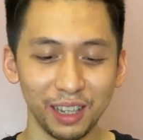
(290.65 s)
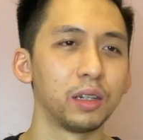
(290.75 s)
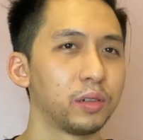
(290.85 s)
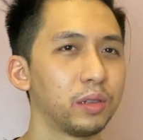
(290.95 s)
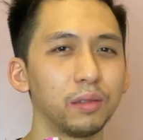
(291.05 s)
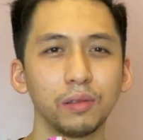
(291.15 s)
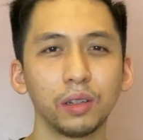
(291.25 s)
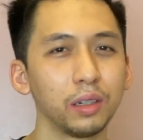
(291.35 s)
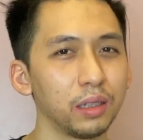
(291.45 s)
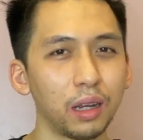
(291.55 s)

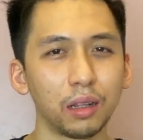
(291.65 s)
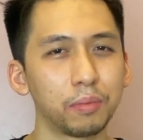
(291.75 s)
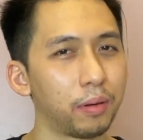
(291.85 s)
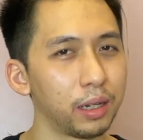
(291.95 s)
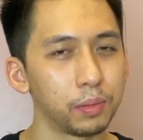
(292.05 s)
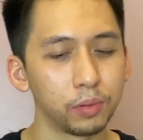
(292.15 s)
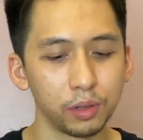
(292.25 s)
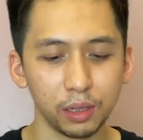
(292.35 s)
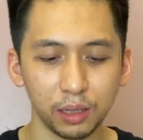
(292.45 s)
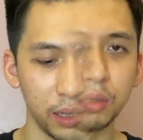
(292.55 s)
$130 price
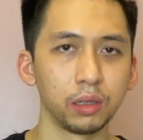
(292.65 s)
point.